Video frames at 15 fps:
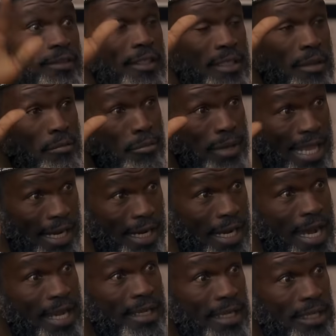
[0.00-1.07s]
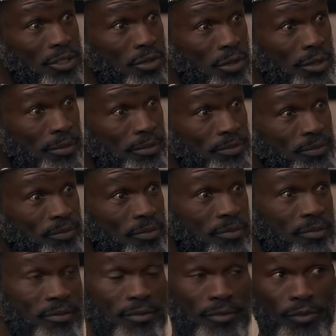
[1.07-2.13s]
there's a black guy next to him
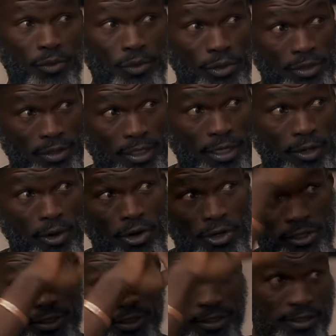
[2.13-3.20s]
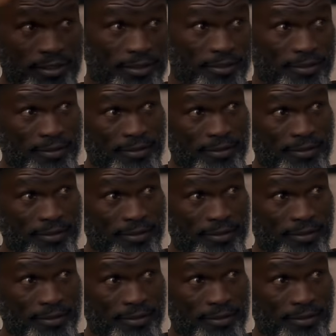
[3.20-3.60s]
with the horns.